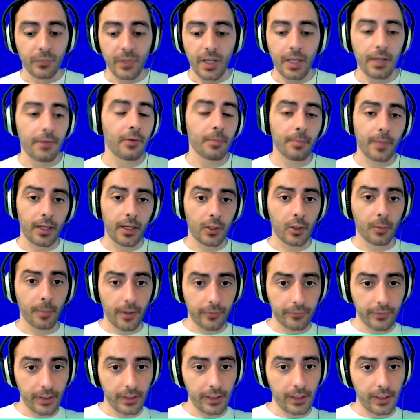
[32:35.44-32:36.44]
Even my you know my
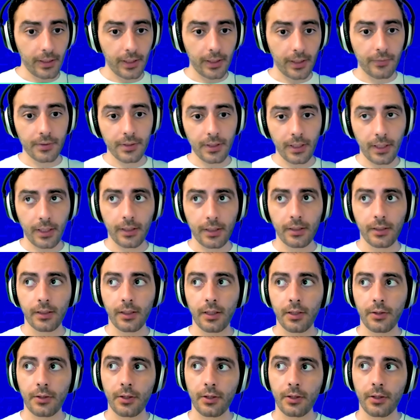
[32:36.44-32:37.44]
friend he lives in
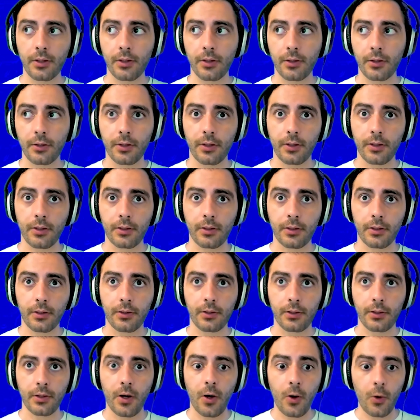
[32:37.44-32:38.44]
their their
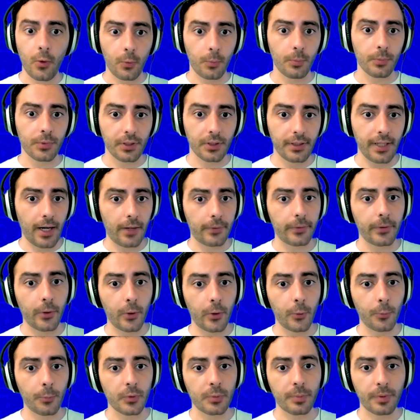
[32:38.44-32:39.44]
their homes, their
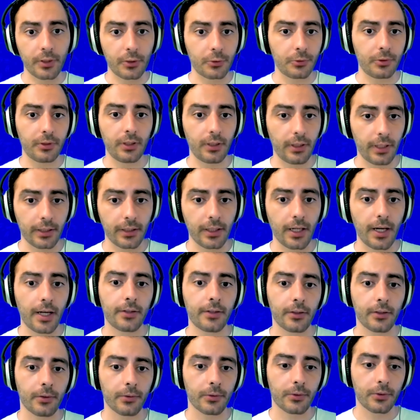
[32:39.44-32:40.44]
townhomes, but they're treated like
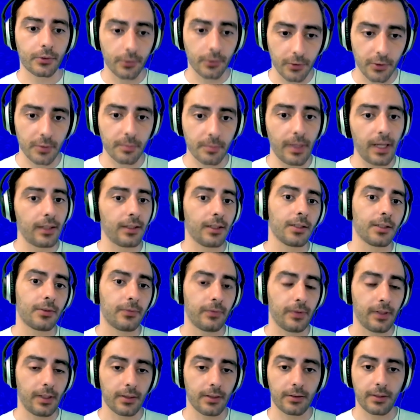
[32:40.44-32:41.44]
condos. So there's maintenance
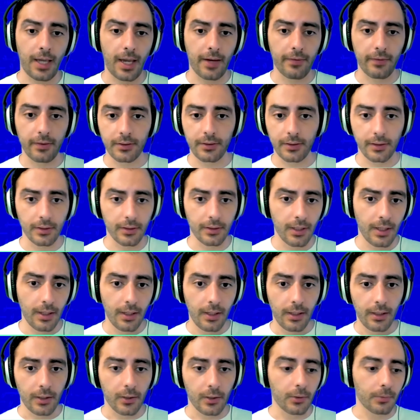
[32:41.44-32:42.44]
fees, having to yep.
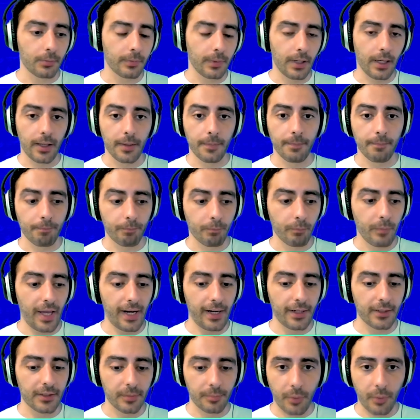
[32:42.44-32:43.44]
you know um,
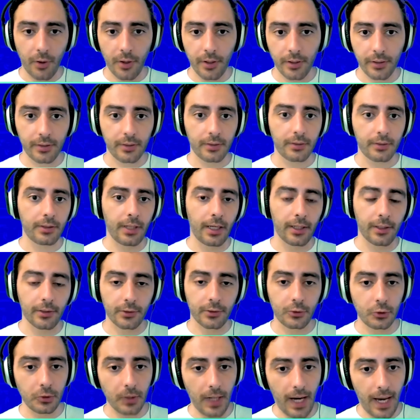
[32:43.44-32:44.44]
manage the park, take out
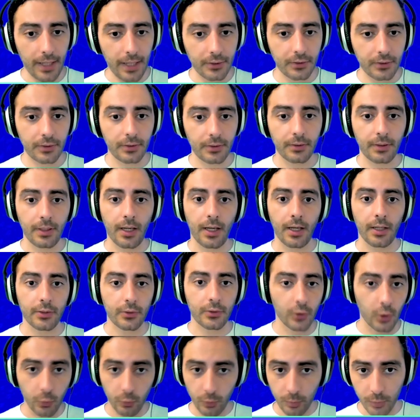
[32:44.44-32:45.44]
the trash, uh,
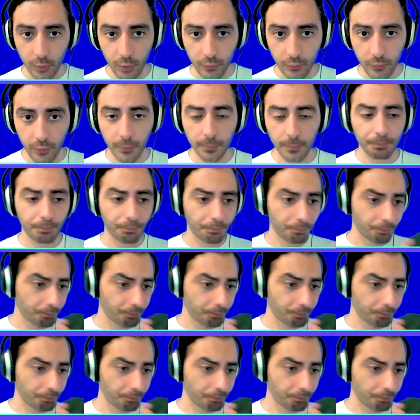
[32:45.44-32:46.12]
snow removal,